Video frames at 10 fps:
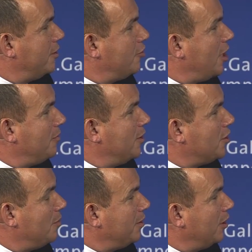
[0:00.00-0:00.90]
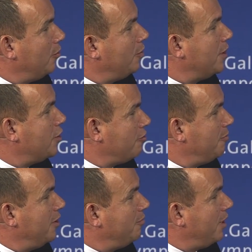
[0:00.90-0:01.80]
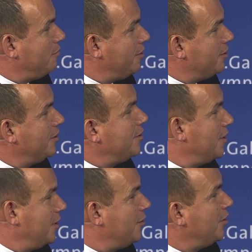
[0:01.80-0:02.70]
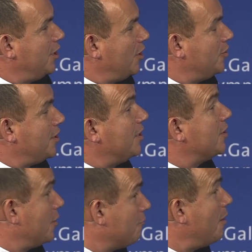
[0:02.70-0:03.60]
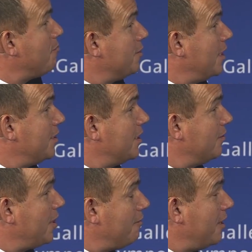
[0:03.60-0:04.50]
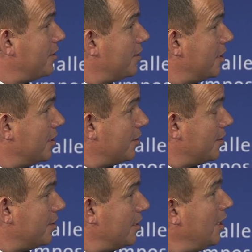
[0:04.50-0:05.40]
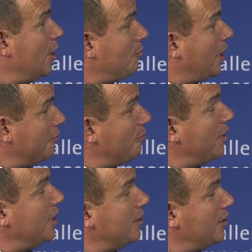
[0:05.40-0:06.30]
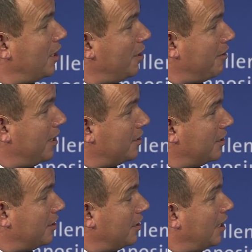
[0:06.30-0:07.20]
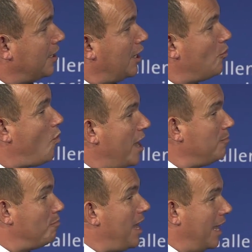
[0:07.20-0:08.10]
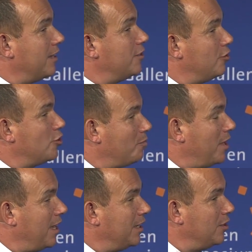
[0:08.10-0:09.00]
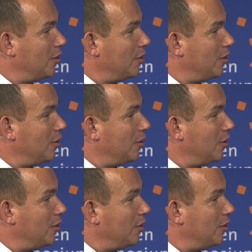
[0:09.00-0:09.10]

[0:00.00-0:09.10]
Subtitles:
of Japanese company law, they stripped me of my presidency, CEO status, and representative director status, but I remained a director. And I went back to Japan in